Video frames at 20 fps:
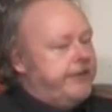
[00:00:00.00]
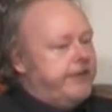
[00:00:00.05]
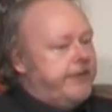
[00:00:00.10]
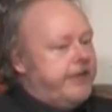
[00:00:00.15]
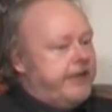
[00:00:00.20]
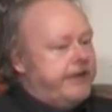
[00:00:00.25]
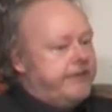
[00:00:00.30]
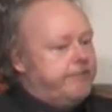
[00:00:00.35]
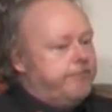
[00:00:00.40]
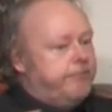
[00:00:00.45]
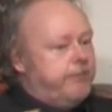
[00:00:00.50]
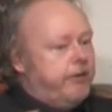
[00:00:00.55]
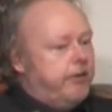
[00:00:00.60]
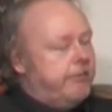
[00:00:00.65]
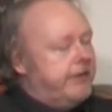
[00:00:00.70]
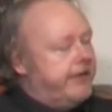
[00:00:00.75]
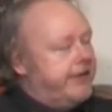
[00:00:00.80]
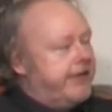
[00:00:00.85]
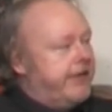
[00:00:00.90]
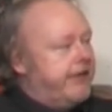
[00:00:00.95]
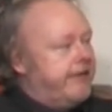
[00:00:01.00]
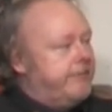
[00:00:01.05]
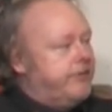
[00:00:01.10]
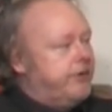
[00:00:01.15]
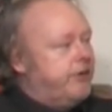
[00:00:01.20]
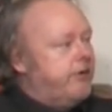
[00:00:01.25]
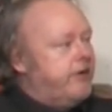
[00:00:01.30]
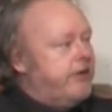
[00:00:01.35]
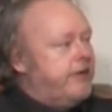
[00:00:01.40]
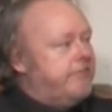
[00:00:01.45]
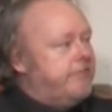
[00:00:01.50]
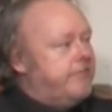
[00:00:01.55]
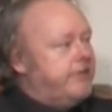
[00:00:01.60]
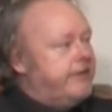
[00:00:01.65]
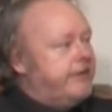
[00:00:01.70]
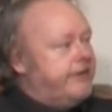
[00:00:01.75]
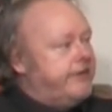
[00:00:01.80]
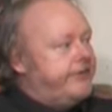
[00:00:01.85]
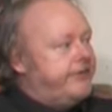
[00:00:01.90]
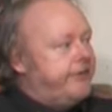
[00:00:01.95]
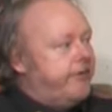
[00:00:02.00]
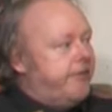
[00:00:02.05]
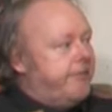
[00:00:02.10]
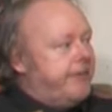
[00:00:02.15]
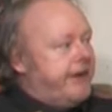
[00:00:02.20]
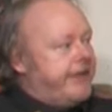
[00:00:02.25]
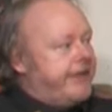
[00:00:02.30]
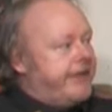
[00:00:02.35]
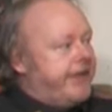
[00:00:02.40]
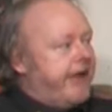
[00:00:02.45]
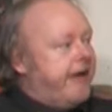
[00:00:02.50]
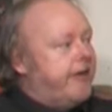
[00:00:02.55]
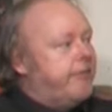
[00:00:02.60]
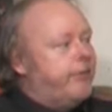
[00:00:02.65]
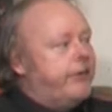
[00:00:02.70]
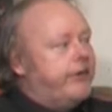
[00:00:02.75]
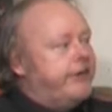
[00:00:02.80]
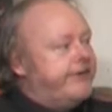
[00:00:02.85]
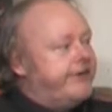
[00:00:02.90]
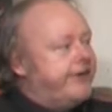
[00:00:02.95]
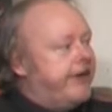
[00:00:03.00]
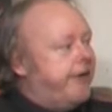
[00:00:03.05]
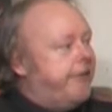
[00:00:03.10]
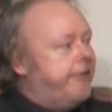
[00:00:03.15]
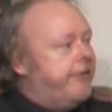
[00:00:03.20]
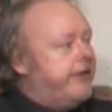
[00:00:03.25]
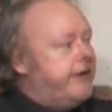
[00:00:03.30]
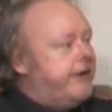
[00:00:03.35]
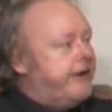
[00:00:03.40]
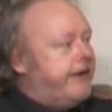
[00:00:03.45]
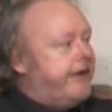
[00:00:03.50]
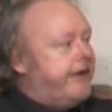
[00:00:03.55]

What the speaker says: they can probably keep going, but there's so many cowboys out there